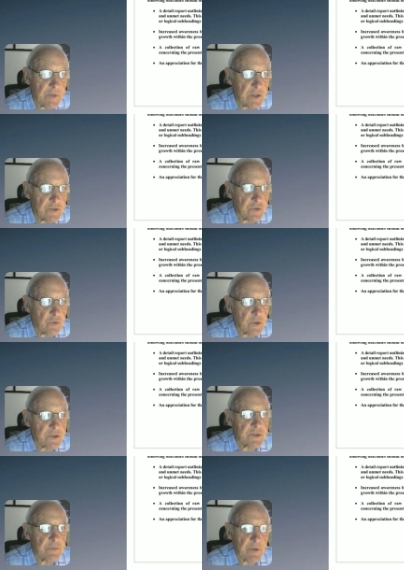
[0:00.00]
So,
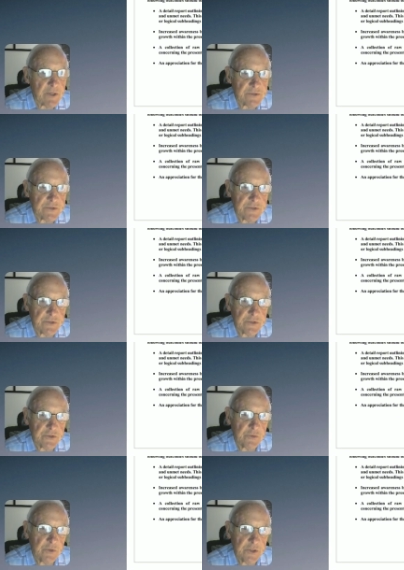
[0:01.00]
what's the present
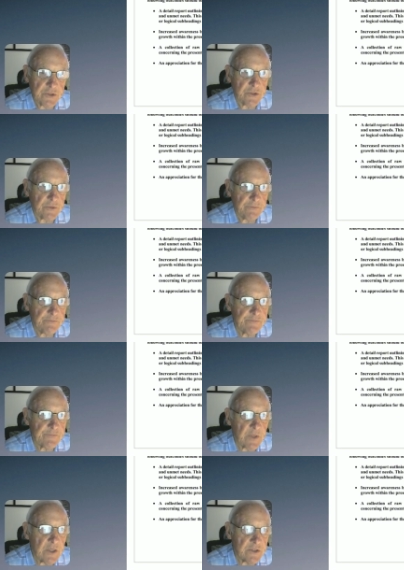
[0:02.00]
situation?
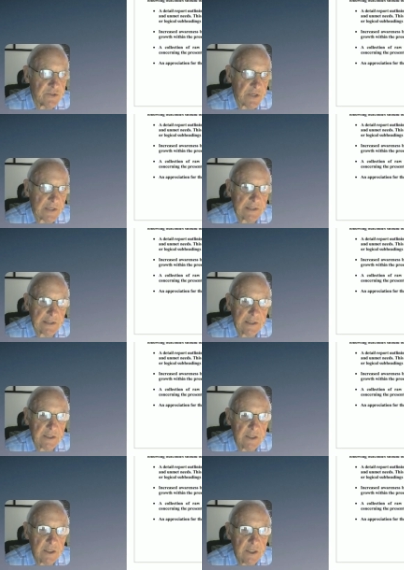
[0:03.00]

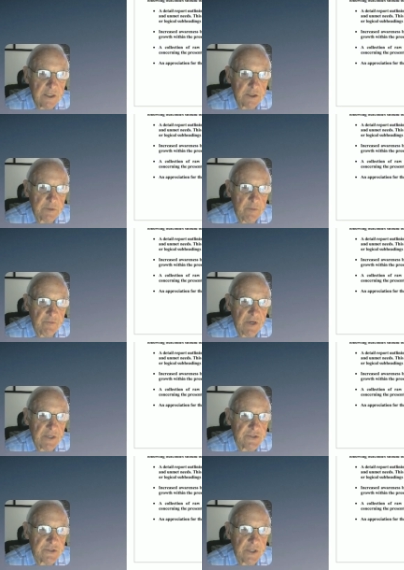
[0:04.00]
Secondly, to
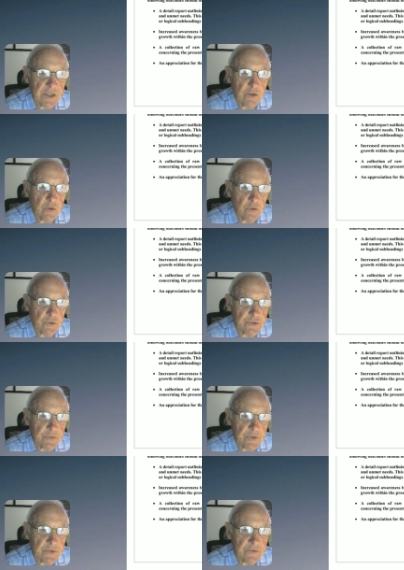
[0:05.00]
provide stakeholders
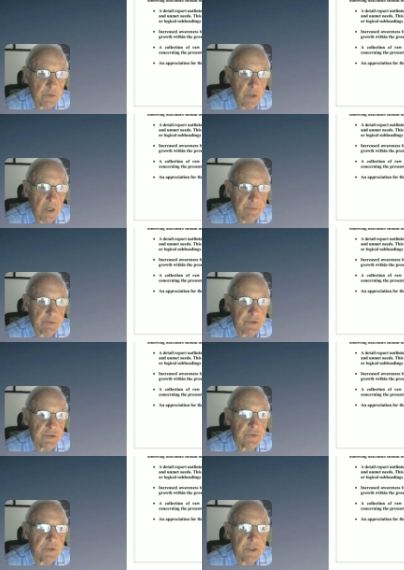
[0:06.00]
with equal
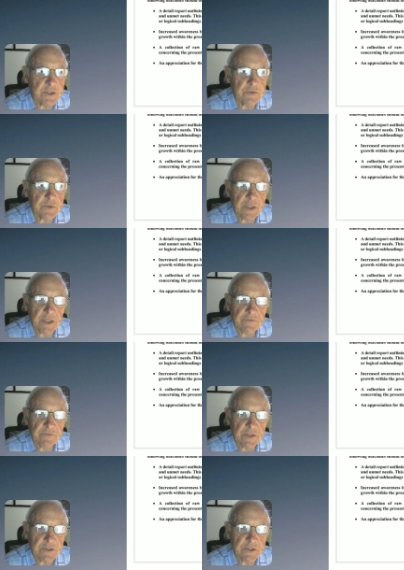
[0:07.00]
opportunity to identify